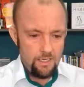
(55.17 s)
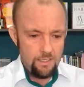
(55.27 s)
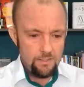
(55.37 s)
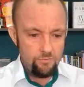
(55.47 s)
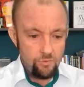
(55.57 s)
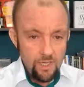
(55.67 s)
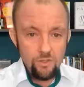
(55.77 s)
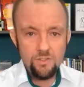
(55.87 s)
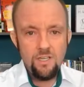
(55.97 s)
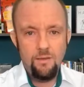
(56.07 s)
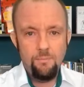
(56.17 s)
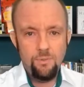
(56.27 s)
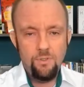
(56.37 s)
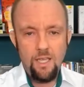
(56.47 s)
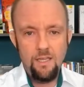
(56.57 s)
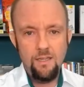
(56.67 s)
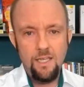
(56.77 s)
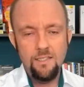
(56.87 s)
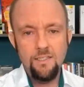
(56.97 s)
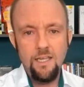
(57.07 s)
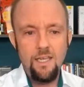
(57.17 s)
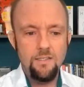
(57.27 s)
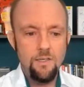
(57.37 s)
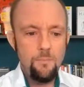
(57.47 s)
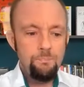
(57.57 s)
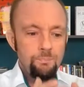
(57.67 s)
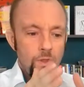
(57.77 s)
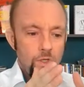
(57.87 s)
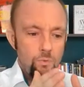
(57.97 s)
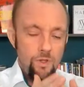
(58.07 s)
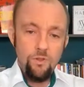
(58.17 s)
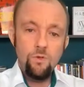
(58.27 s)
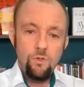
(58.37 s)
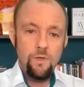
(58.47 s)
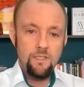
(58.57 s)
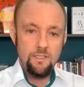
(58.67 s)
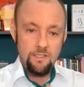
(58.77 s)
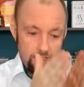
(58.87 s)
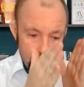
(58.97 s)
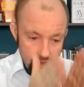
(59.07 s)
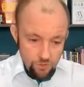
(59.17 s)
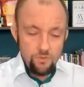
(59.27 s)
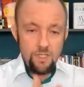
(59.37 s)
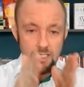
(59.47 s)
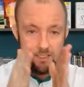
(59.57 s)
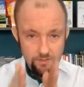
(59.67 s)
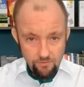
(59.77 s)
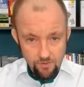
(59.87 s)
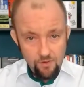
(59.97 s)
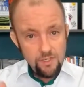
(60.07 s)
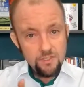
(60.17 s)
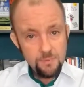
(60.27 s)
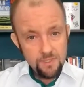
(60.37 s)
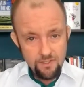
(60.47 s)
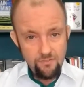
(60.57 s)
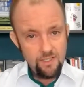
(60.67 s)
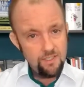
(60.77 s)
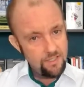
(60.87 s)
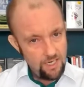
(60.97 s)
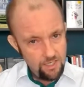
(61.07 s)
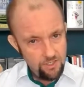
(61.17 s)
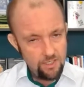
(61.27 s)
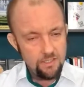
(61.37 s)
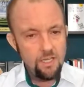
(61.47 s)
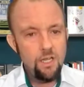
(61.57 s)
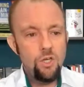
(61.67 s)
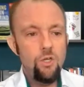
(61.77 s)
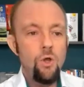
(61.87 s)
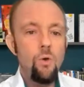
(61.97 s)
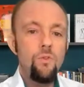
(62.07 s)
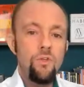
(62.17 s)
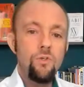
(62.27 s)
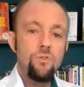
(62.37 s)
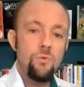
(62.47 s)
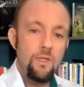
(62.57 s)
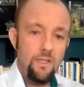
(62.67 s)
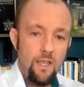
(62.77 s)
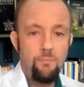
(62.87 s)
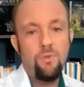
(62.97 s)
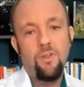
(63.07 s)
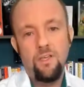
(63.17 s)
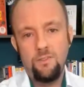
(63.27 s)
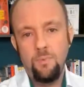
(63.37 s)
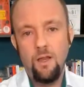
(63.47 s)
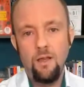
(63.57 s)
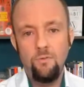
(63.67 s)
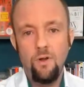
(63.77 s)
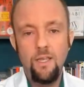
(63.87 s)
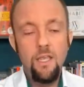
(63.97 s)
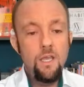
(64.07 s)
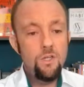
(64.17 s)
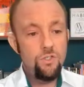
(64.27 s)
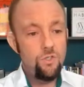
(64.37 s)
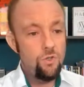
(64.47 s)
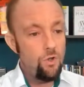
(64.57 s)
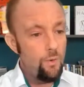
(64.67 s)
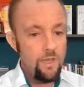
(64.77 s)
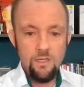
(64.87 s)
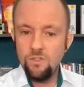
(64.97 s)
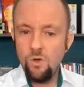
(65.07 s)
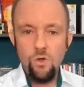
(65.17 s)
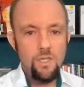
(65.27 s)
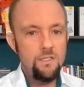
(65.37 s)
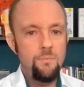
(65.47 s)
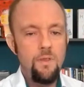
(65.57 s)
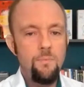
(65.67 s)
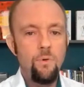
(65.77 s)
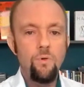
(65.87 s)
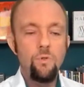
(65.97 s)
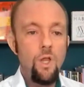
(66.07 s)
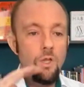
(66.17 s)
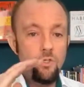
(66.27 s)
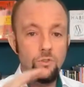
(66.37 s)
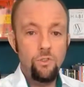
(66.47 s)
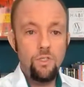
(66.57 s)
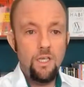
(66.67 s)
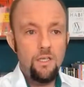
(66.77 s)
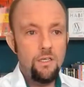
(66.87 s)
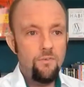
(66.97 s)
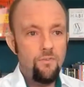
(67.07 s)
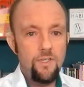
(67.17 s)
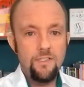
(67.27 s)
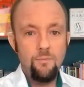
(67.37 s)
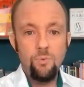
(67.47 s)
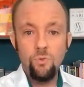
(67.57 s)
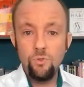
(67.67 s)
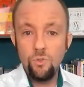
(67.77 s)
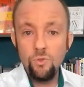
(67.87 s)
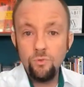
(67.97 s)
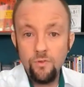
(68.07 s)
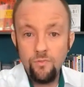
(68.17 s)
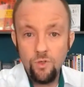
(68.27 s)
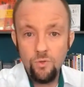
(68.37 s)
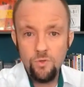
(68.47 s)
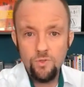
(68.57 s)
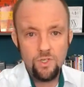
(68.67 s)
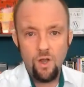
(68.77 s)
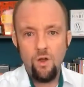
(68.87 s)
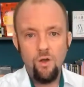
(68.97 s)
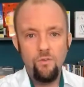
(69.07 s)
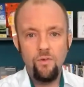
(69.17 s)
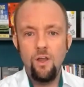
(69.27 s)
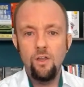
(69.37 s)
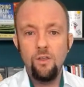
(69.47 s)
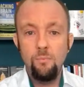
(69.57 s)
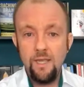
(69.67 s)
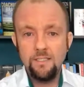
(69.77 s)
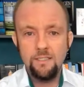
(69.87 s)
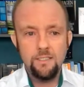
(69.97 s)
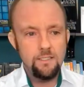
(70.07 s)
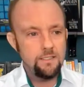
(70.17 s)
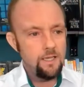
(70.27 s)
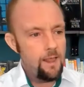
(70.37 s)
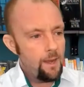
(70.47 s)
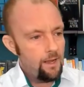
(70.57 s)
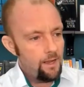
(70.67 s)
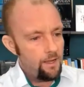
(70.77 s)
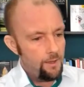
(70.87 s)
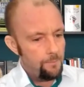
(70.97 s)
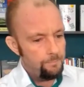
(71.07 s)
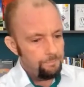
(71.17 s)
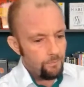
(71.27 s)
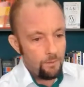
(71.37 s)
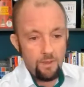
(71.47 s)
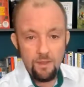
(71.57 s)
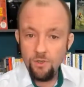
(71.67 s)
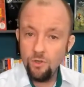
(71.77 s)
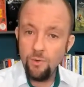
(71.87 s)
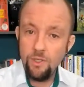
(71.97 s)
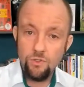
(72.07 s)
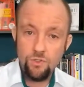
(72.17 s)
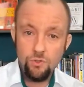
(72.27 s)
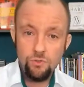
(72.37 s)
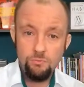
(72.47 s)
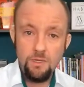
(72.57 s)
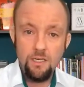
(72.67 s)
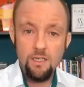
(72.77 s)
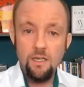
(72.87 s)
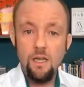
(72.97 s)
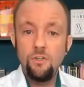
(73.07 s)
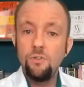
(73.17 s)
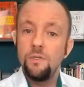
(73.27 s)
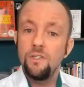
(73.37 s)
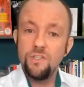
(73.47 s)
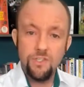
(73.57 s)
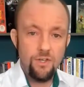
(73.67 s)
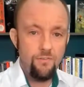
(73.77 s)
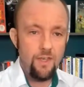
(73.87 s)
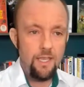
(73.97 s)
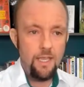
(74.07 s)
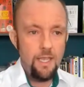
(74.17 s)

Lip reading: real tip in this is, with your UX design, do things in very specific stages. Know that you're doing the empathize part, right? So you're going and talking to people, you're looking at, for example, Google reviews of competitors, maybe you're going on social media and doing a survey,